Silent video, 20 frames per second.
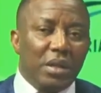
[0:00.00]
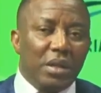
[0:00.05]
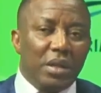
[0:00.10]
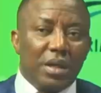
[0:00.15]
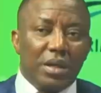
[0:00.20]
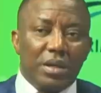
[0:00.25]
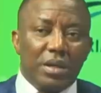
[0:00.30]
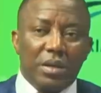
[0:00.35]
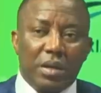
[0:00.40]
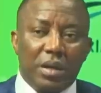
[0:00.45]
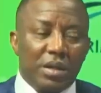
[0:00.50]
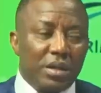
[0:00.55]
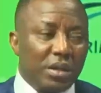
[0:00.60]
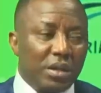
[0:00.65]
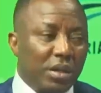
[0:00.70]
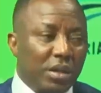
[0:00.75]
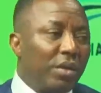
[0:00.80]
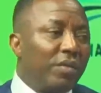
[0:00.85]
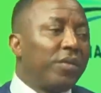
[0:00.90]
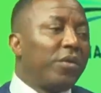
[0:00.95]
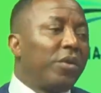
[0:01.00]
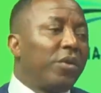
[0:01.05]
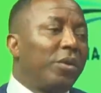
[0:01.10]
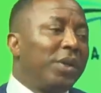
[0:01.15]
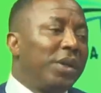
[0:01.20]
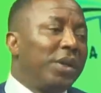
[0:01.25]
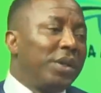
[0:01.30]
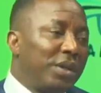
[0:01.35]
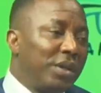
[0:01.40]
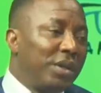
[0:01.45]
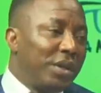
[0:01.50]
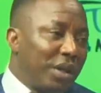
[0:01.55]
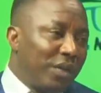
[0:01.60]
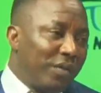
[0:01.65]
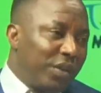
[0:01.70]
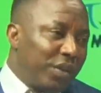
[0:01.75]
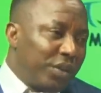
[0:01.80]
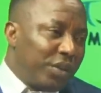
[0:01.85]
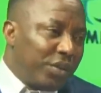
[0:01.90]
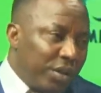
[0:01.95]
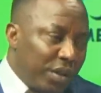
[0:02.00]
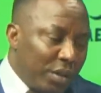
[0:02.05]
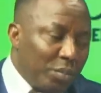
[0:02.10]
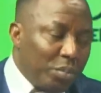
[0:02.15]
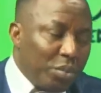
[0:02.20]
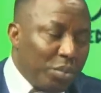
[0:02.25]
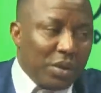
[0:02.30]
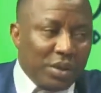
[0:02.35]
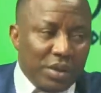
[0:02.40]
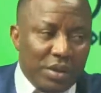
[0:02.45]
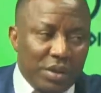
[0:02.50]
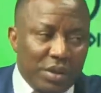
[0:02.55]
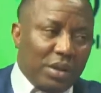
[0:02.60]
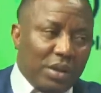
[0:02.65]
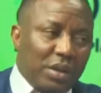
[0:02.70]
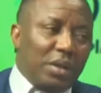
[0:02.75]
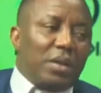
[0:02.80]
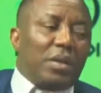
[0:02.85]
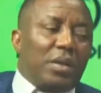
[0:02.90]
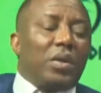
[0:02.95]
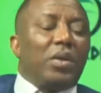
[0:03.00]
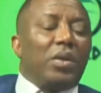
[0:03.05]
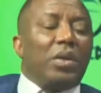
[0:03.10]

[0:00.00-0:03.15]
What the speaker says: there is not enough community intervention in policing.